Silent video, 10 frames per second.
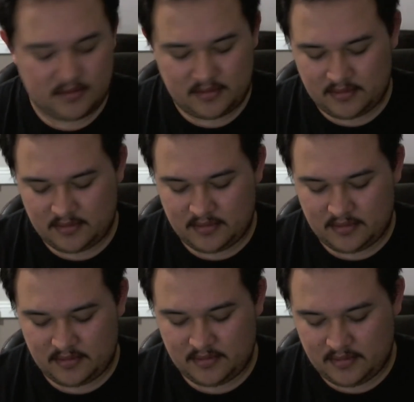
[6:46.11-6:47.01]

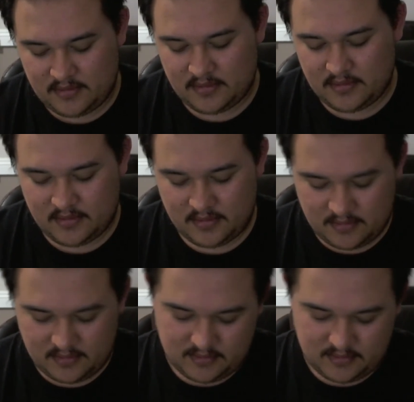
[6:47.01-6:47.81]
Nothing is said.